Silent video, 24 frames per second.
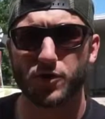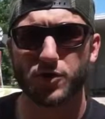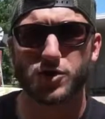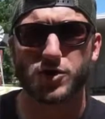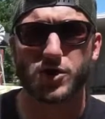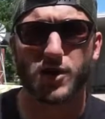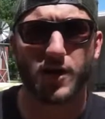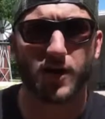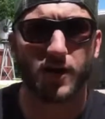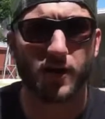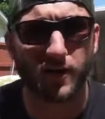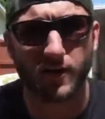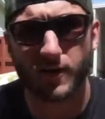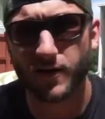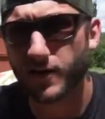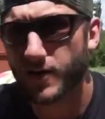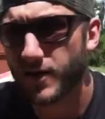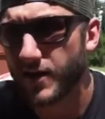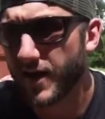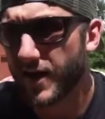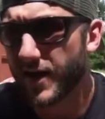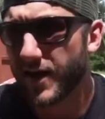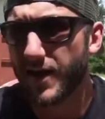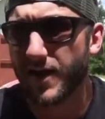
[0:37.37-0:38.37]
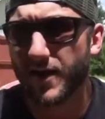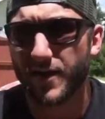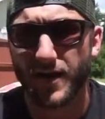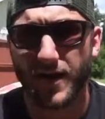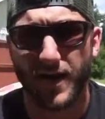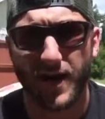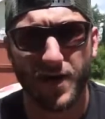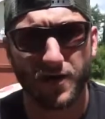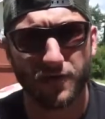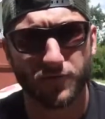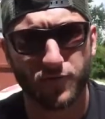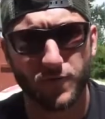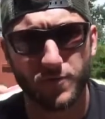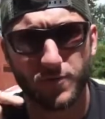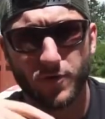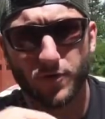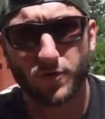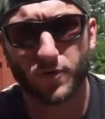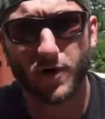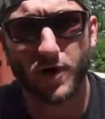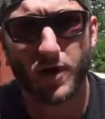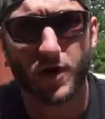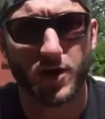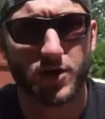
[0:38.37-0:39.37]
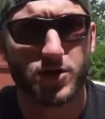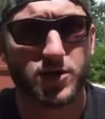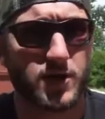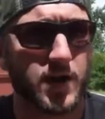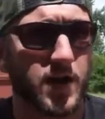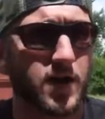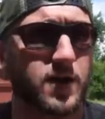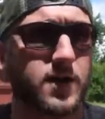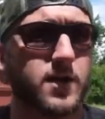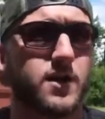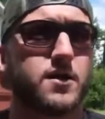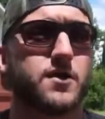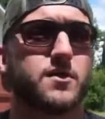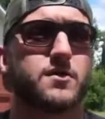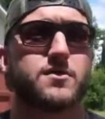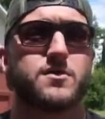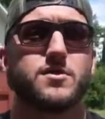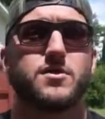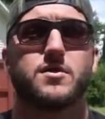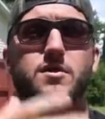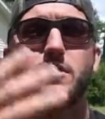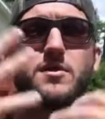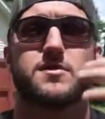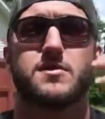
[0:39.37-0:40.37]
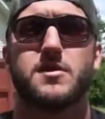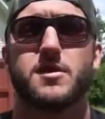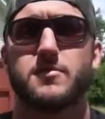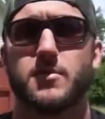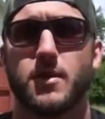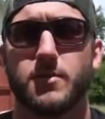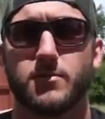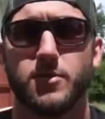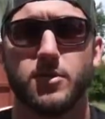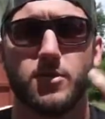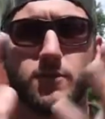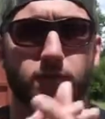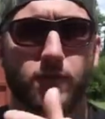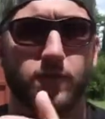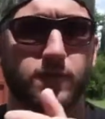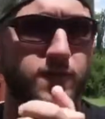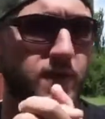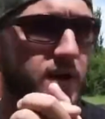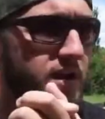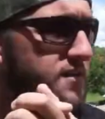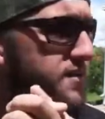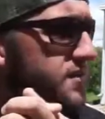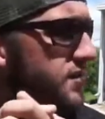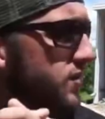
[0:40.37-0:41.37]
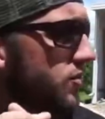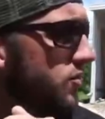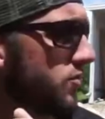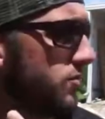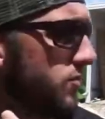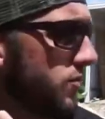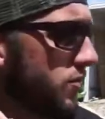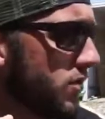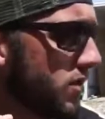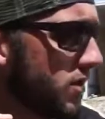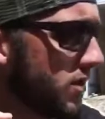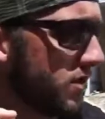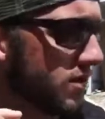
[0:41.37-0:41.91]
chair out from the garage and out here so you can see my beautiful face a little more,